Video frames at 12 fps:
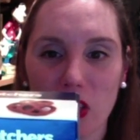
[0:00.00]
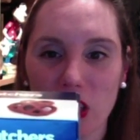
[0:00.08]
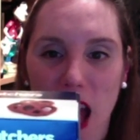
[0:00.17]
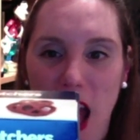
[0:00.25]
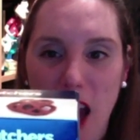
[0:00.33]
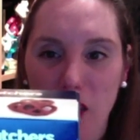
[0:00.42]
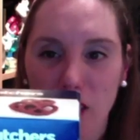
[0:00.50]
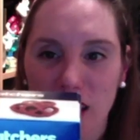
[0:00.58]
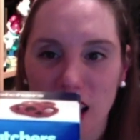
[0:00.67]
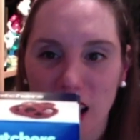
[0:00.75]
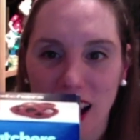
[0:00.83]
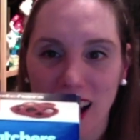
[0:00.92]
How can
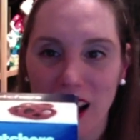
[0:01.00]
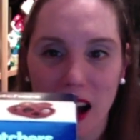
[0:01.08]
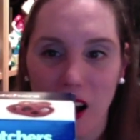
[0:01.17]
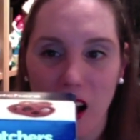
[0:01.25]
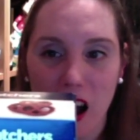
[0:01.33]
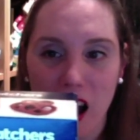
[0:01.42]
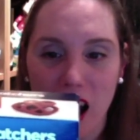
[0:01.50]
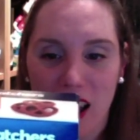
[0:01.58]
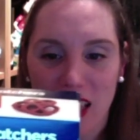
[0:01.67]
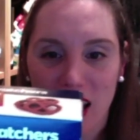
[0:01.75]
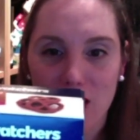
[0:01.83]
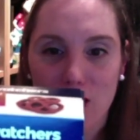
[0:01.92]

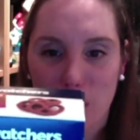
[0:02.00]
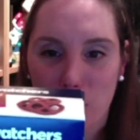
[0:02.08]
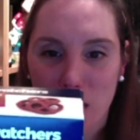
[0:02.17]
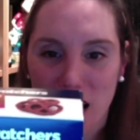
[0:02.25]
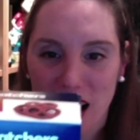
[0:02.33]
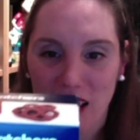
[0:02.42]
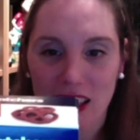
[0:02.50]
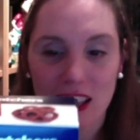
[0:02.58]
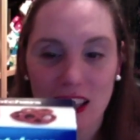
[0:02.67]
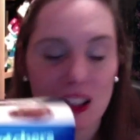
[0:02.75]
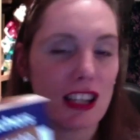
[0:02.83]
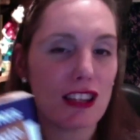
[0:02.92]
they look amazing.
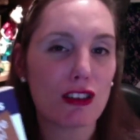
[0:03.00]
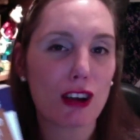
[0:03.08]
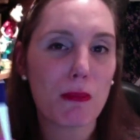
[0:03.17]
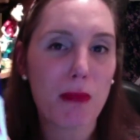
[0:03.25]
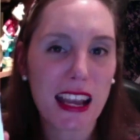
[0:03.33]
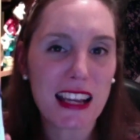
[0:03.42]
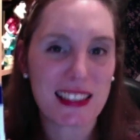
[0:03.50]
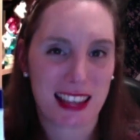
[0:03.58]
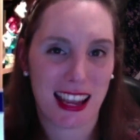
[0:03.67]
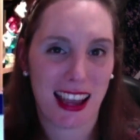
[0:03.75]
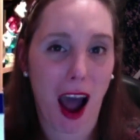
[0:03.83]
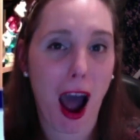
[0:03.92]
These look amazing.